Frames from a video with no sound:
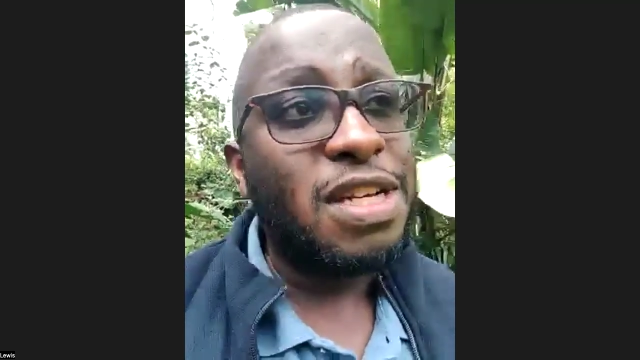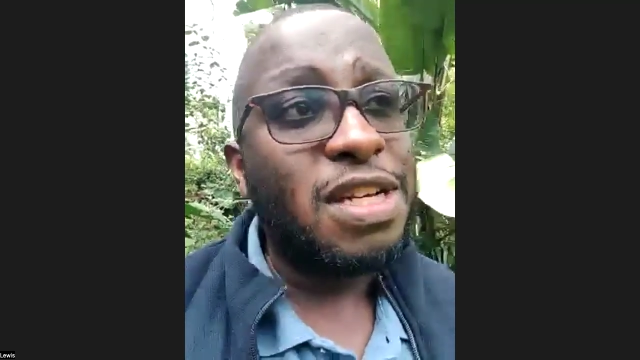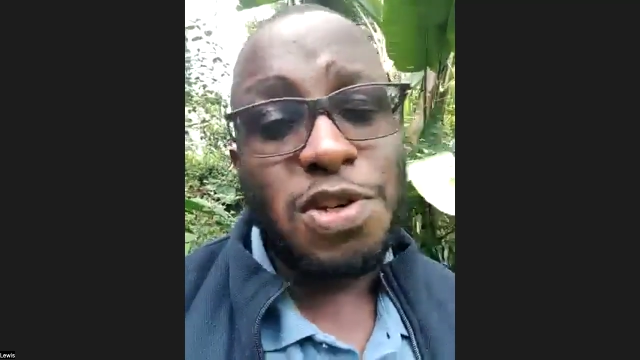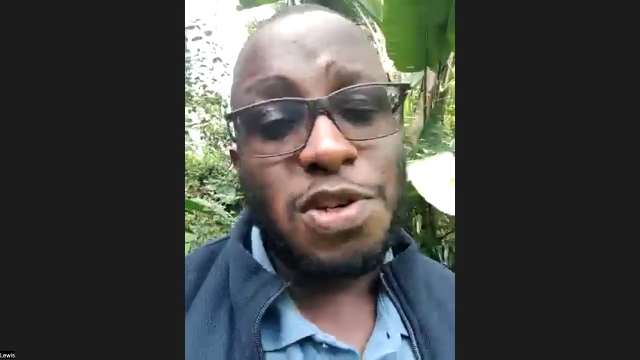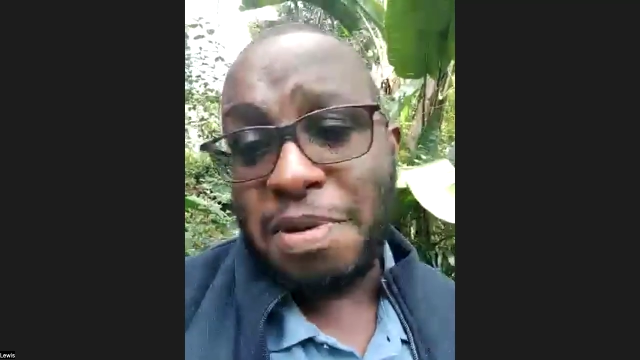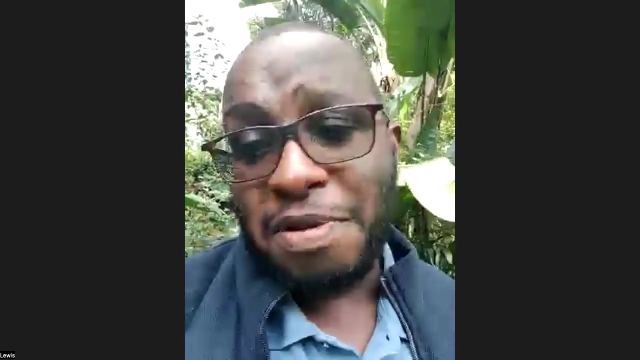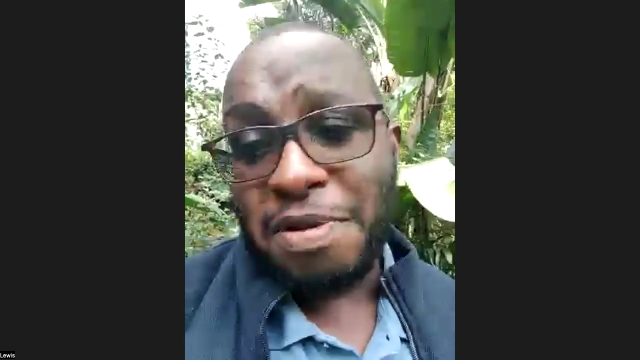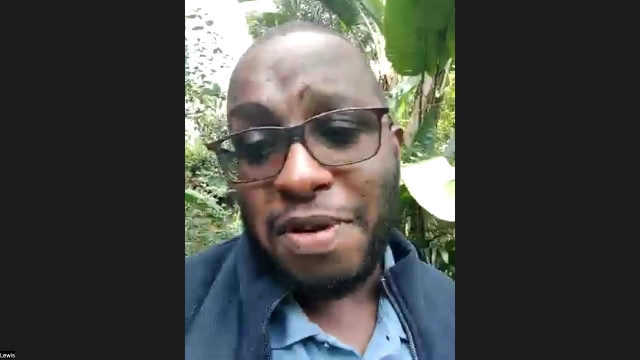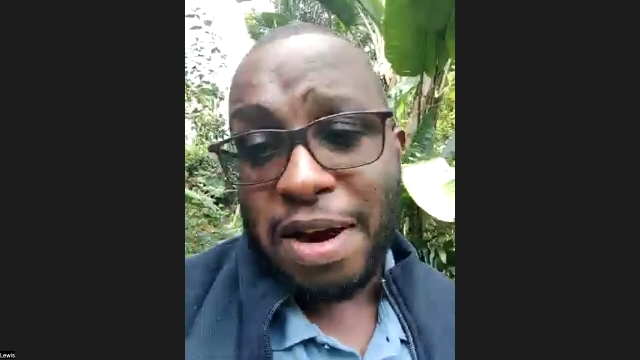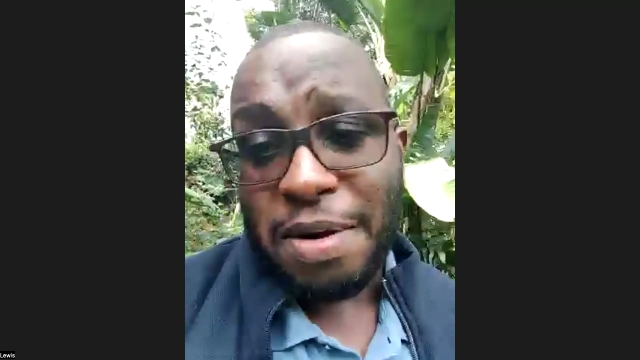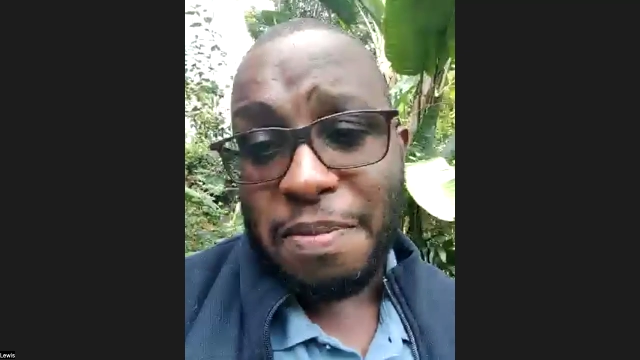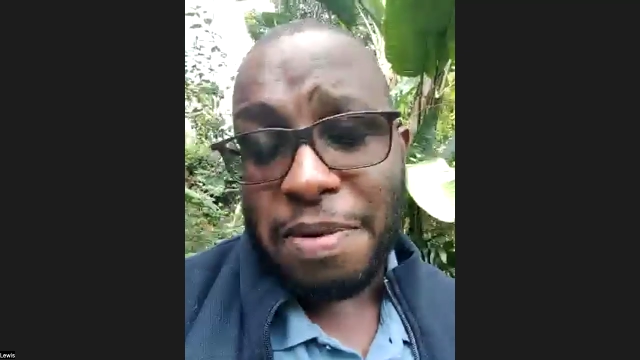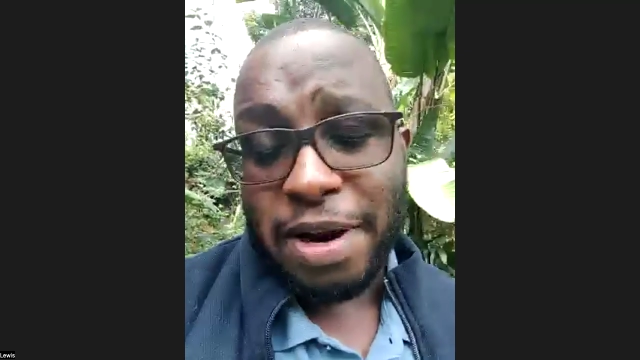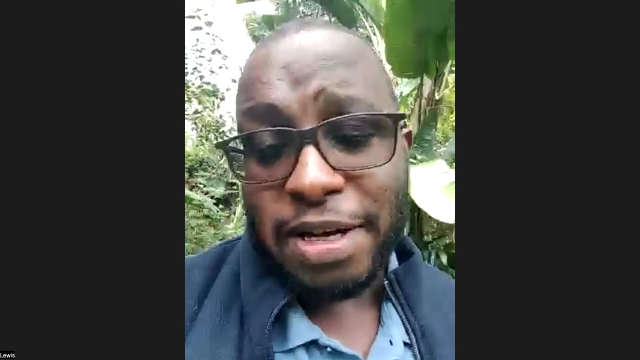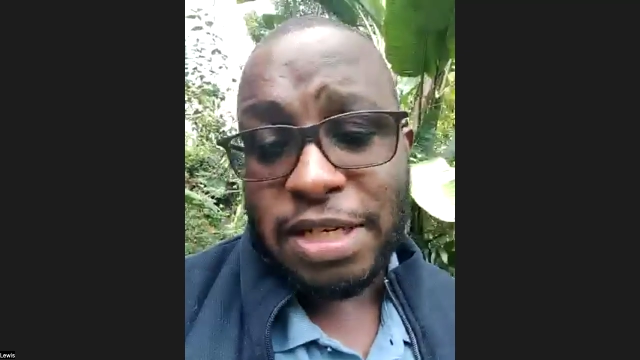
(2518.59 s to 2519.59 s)
It will be very
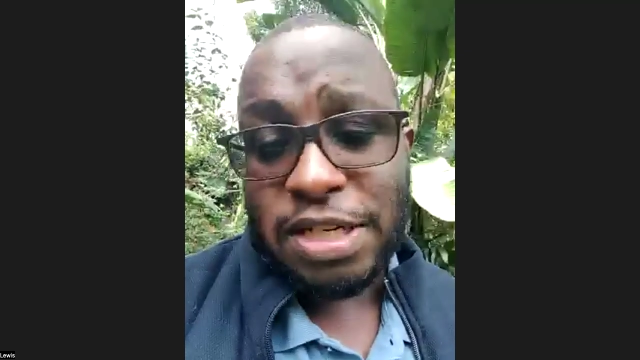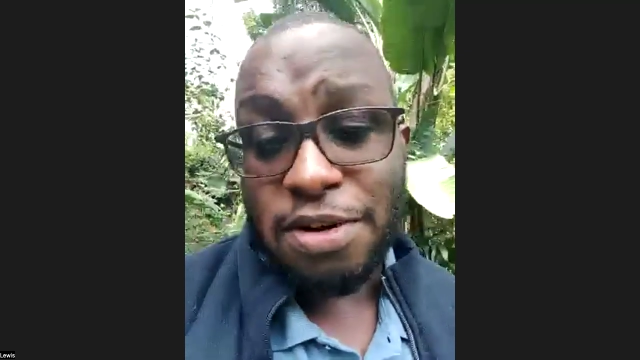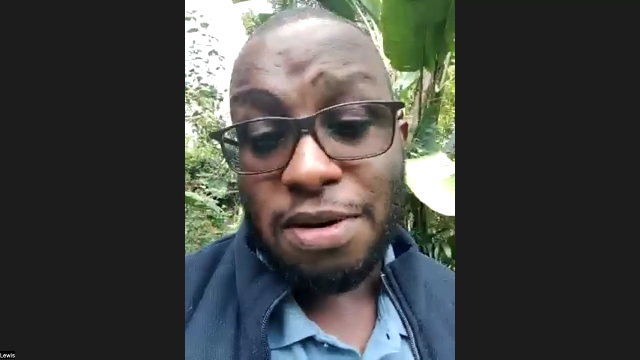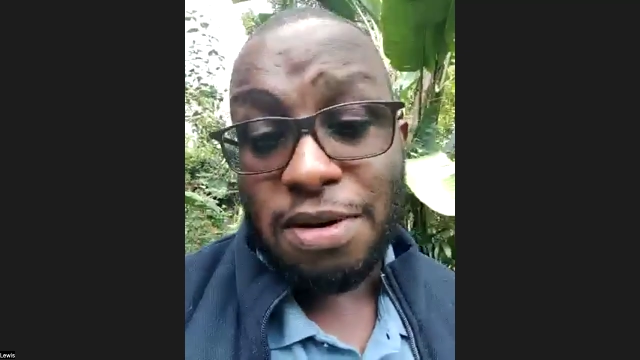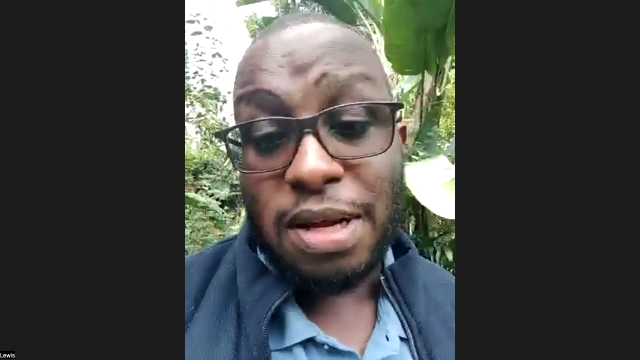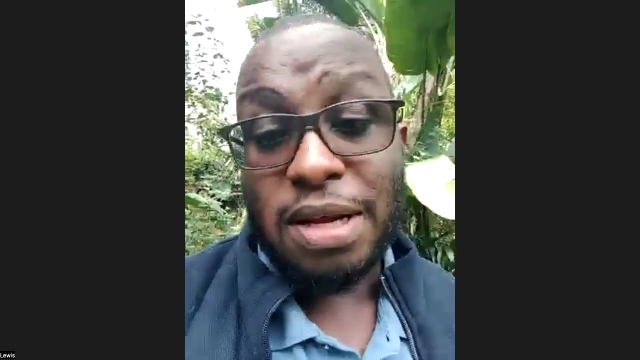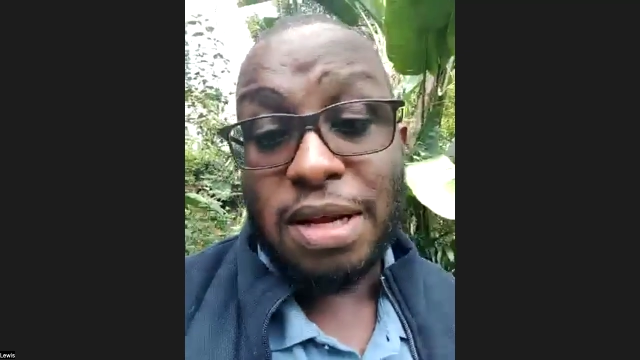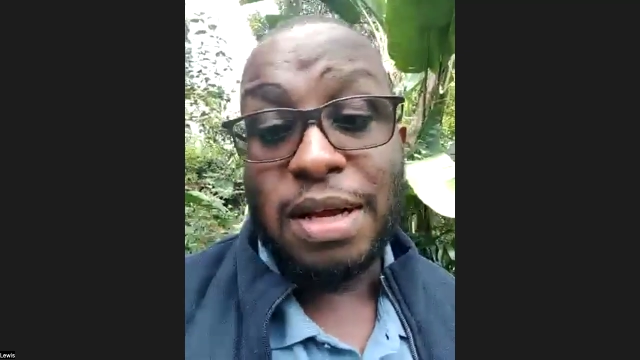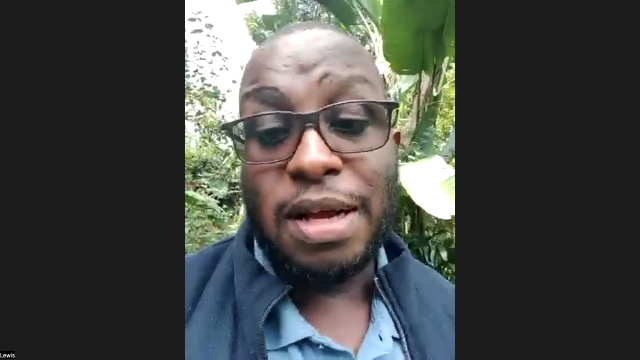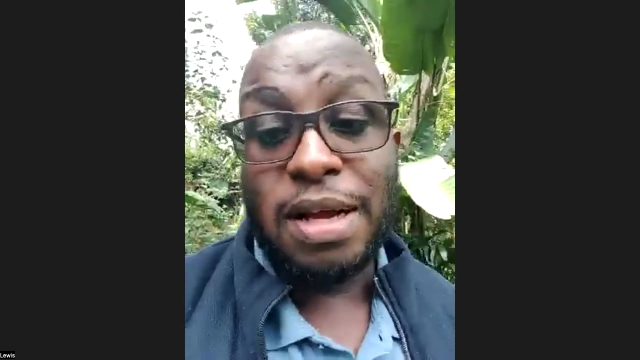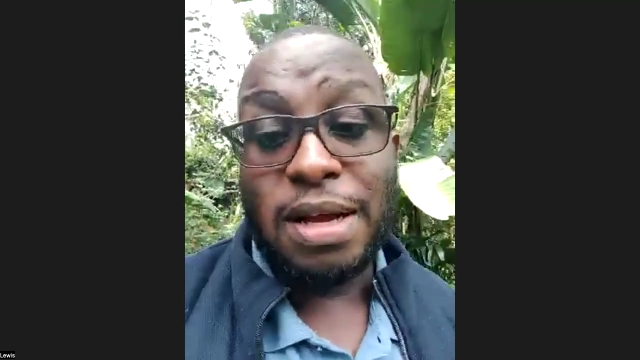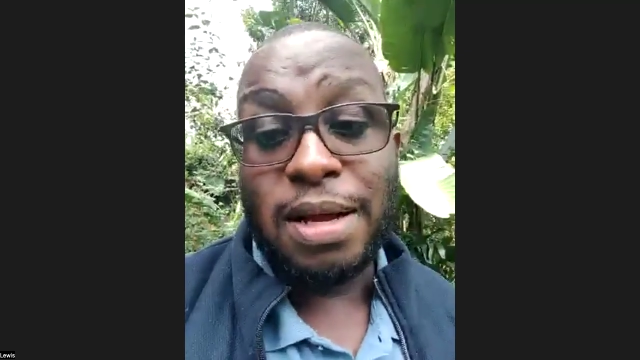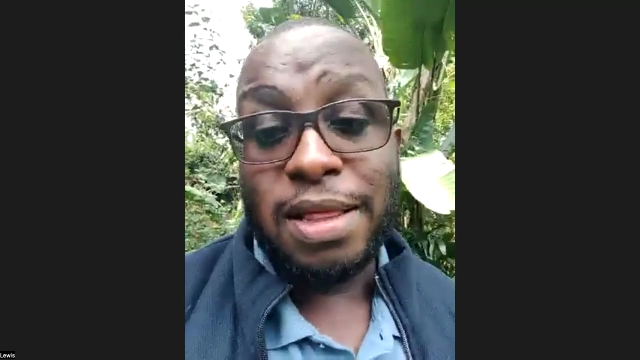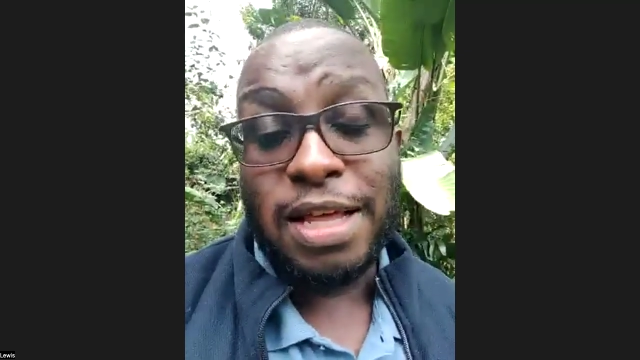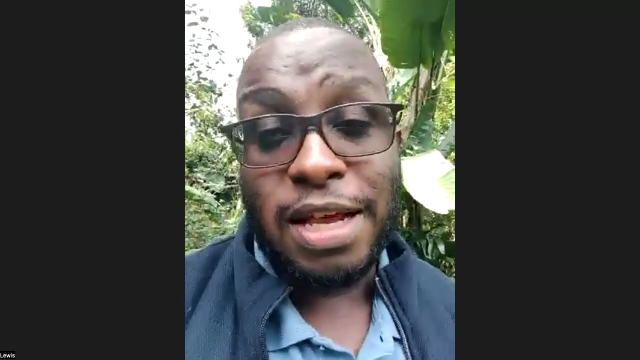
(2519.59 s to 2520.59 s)
practical
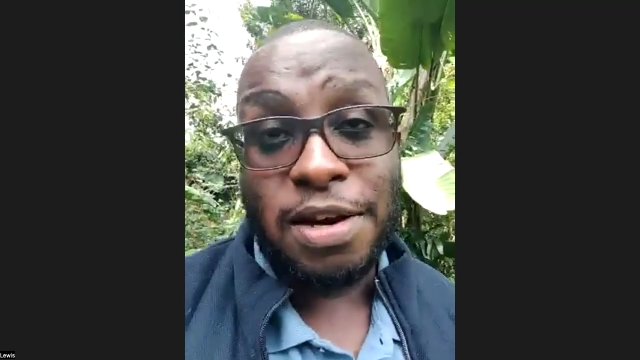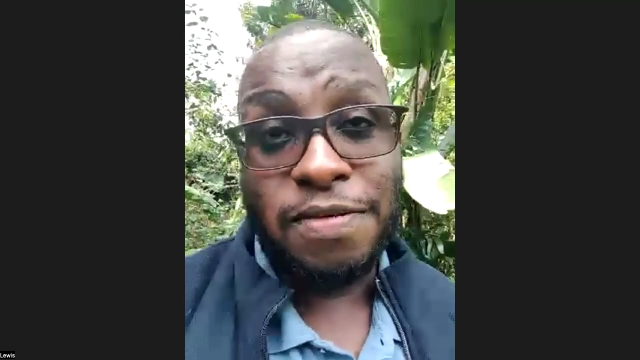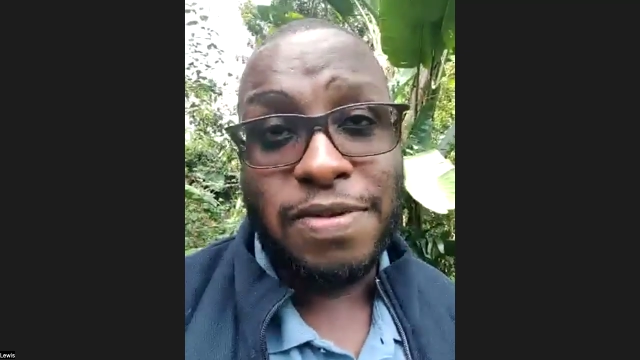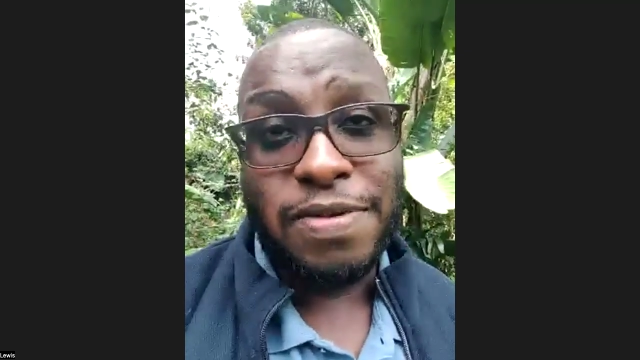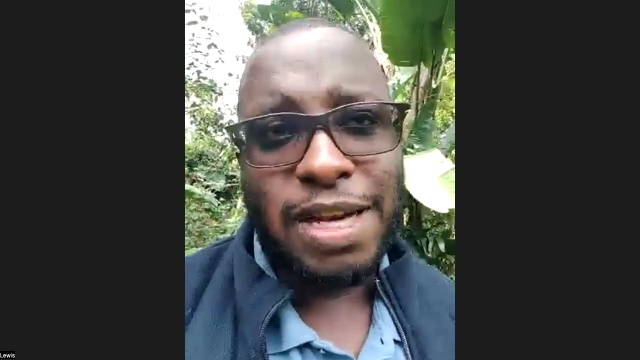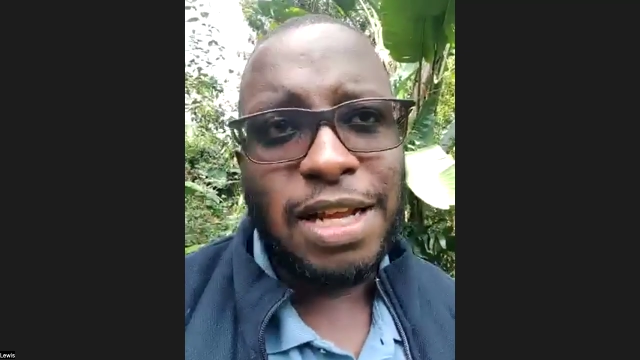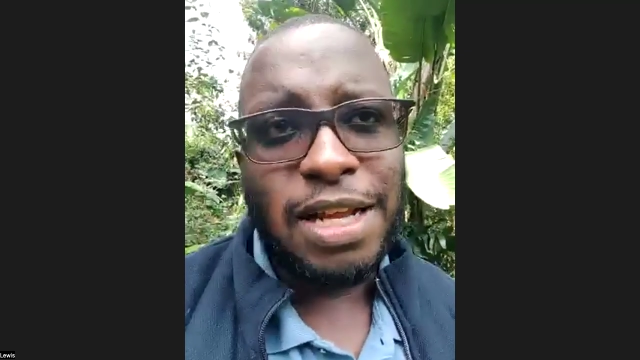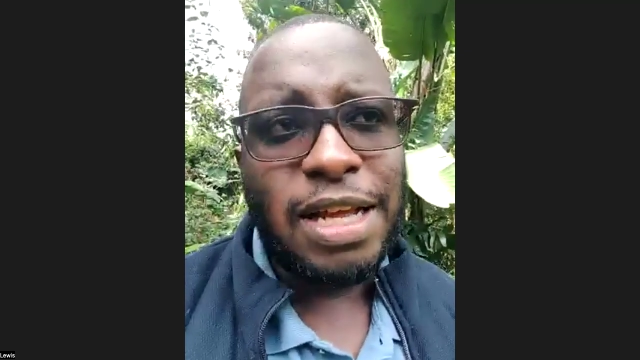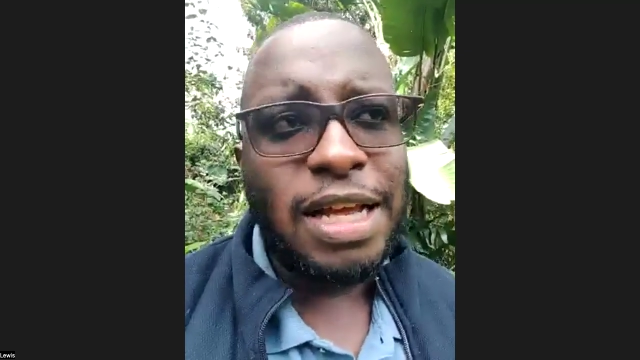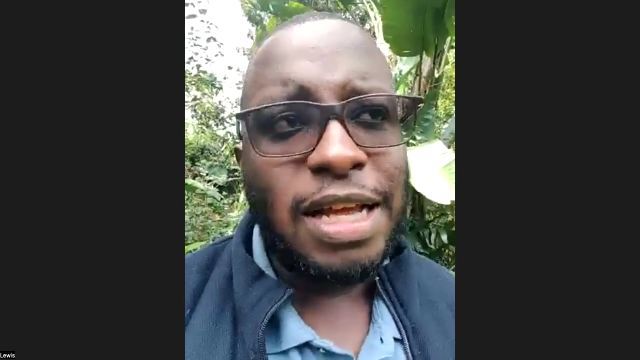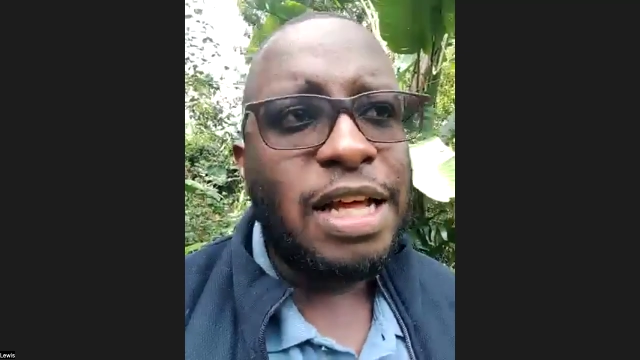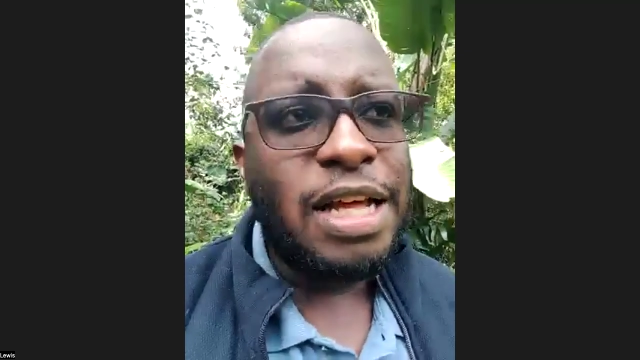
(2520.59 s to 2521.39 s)
at the end of the day.